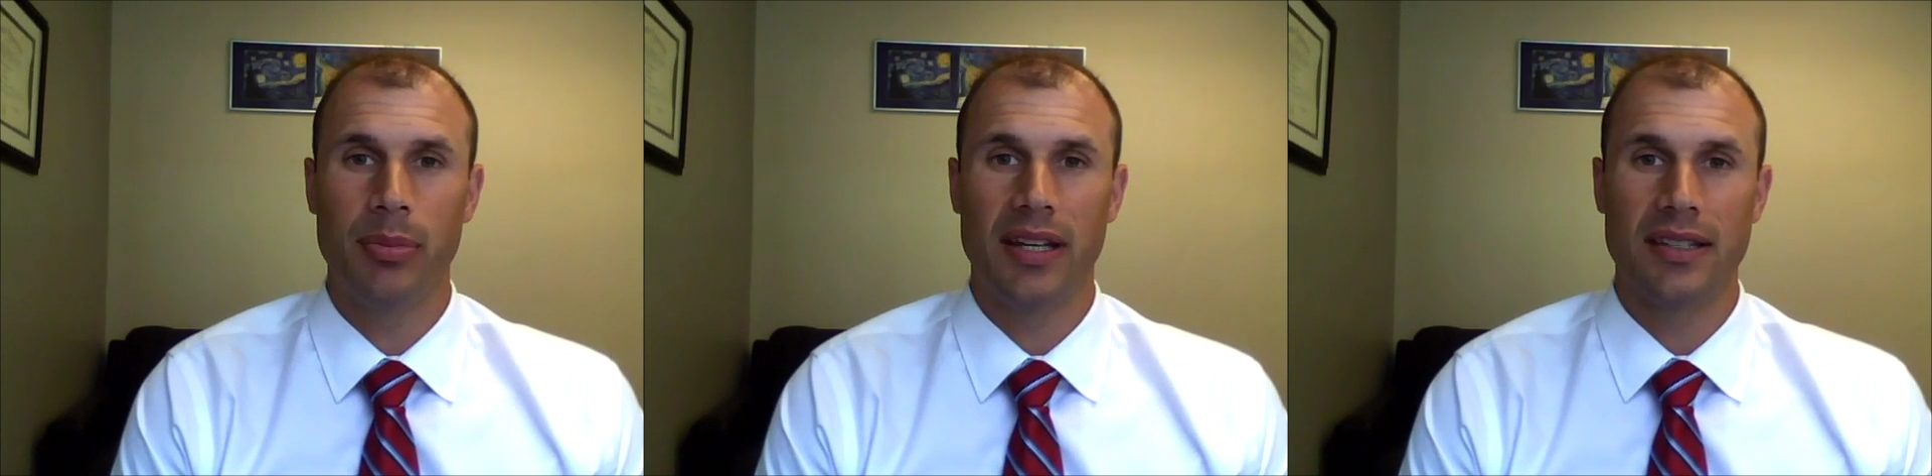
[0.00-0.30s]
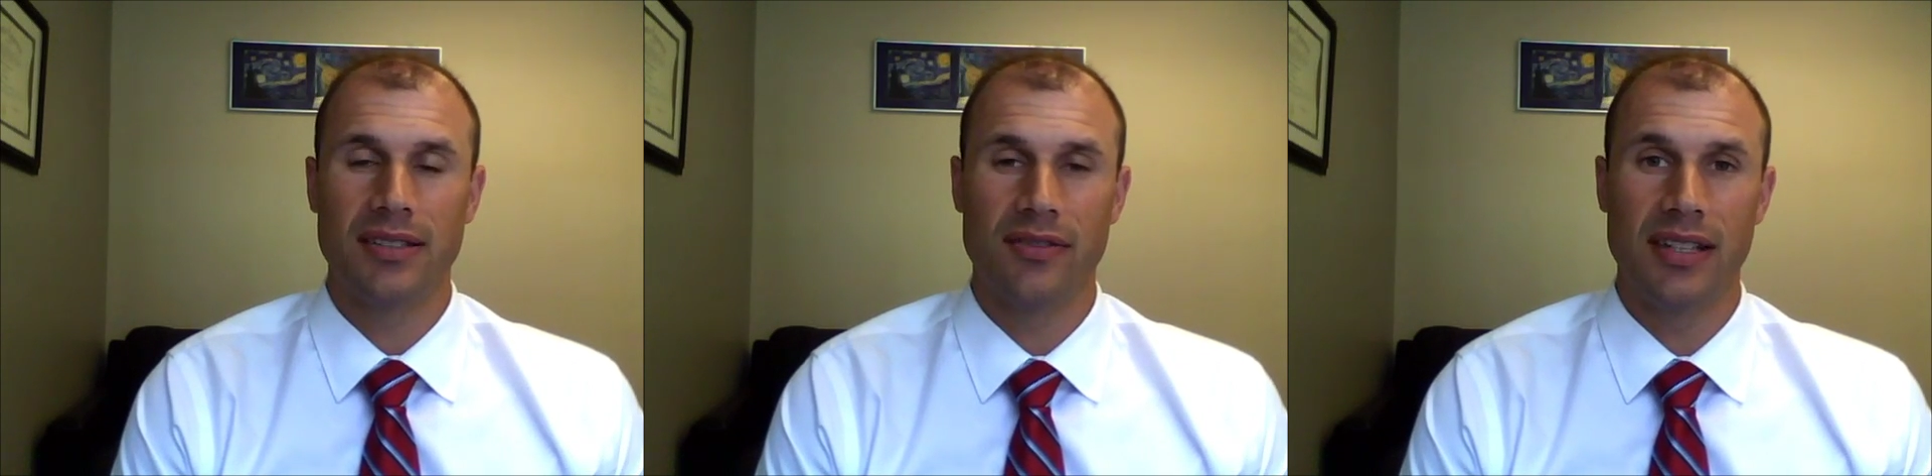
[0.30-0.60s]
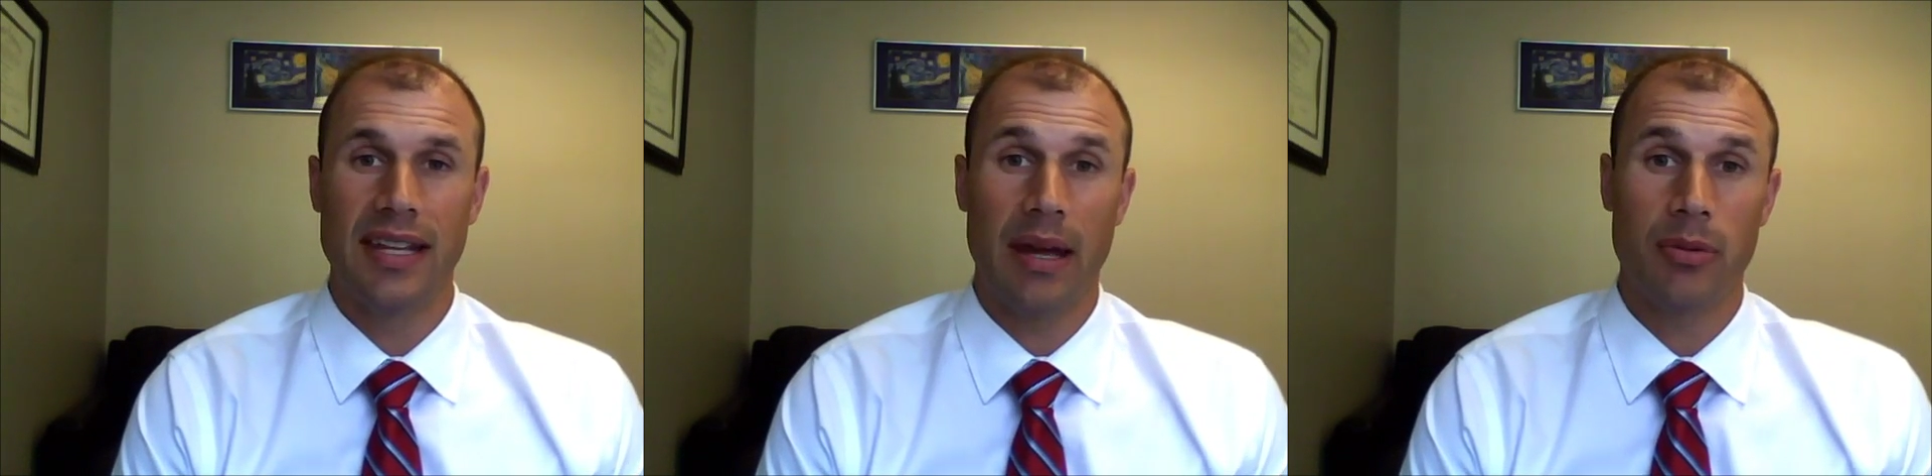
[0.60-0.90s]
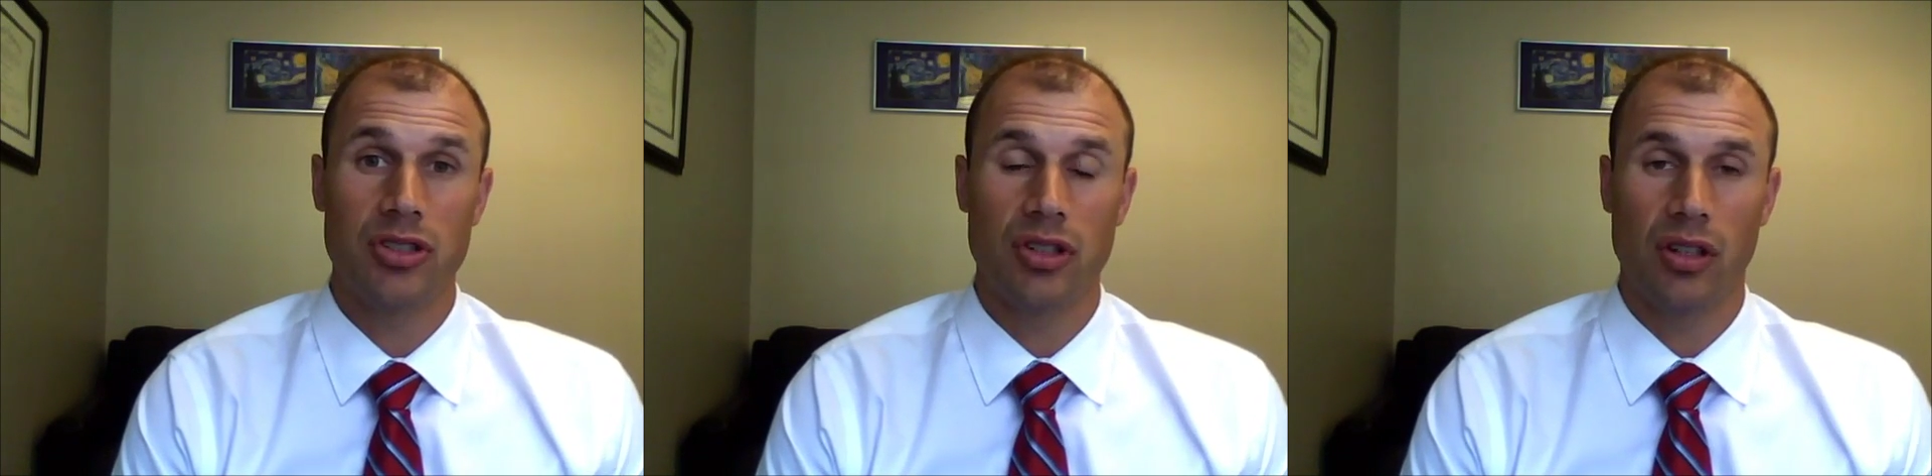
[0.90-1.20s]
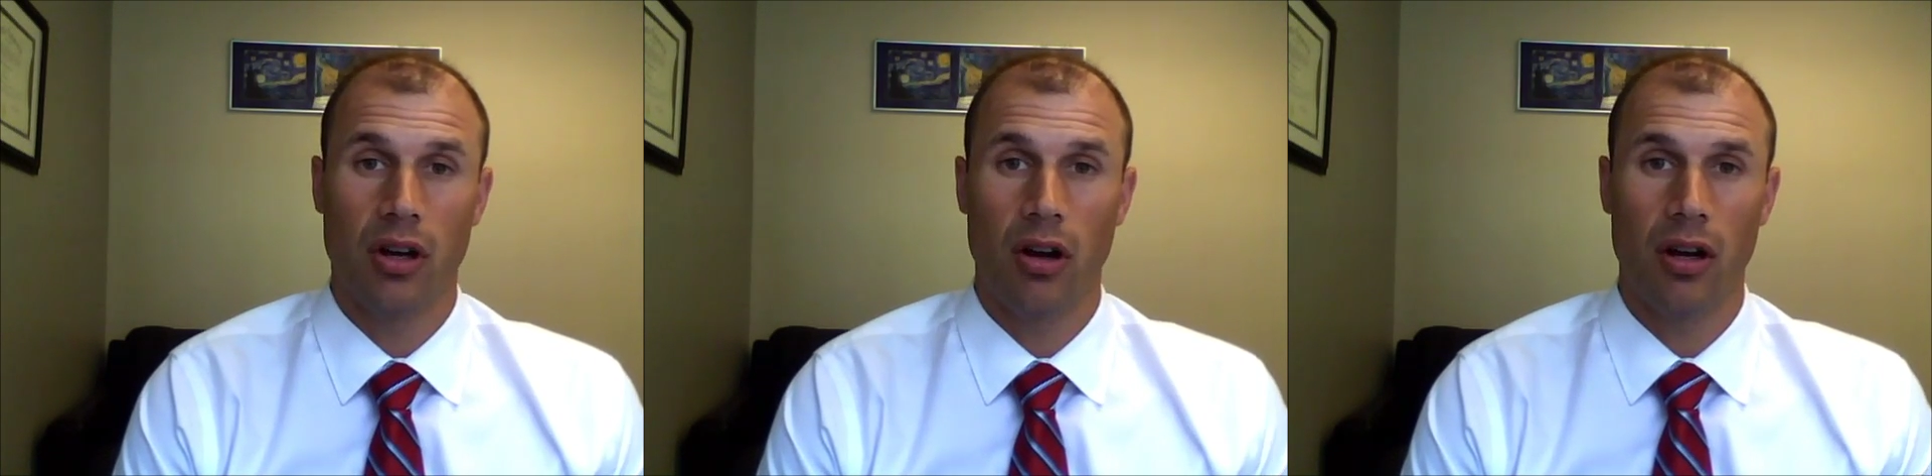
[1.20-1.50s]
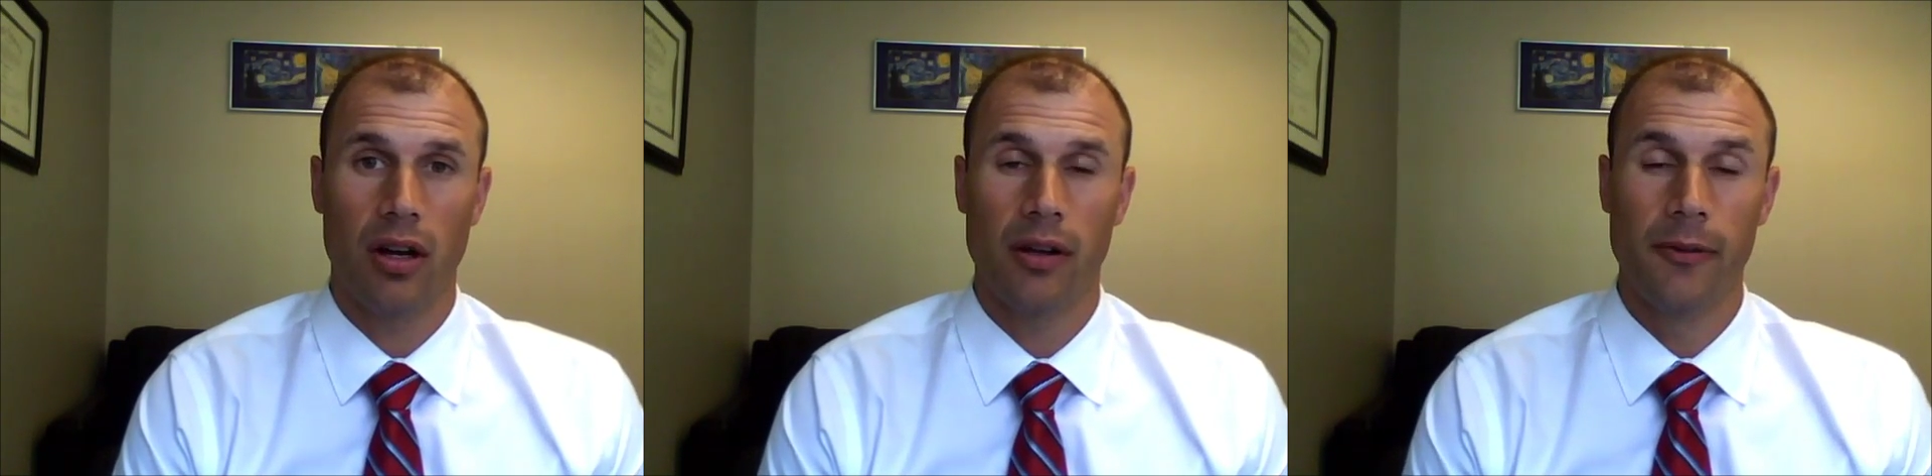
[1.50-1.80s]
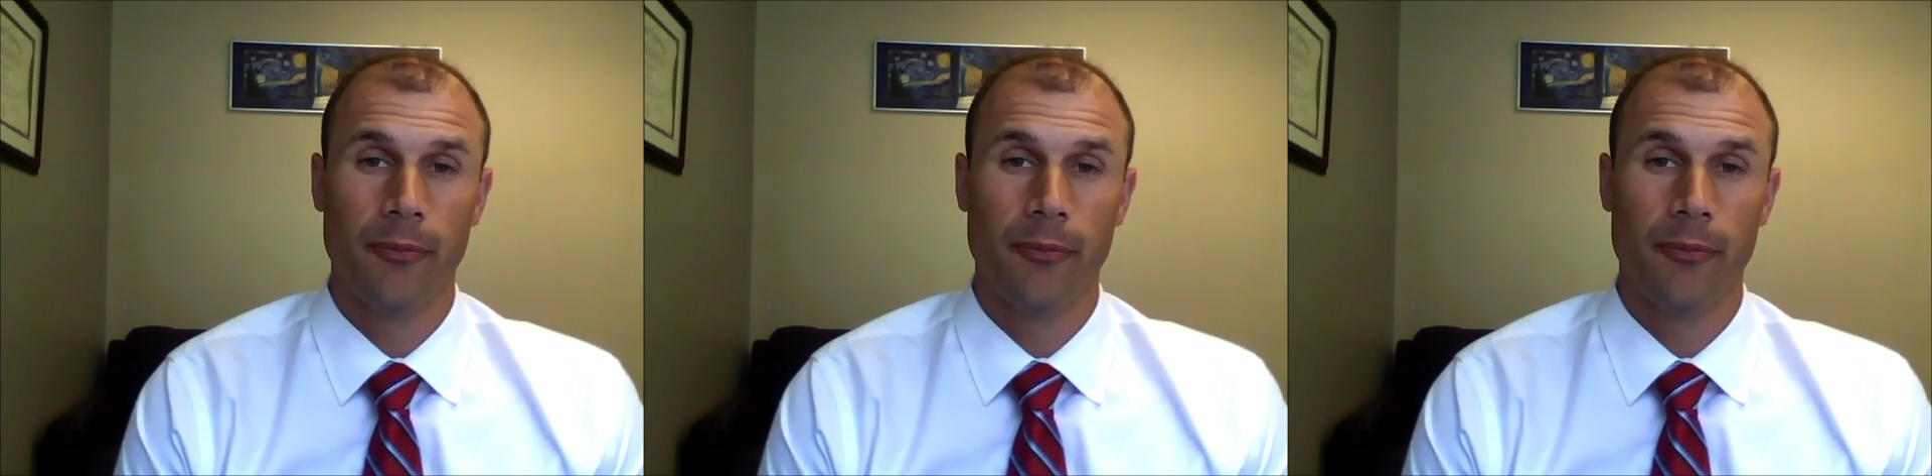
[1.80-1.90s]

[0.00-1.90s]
because of the damage to the car,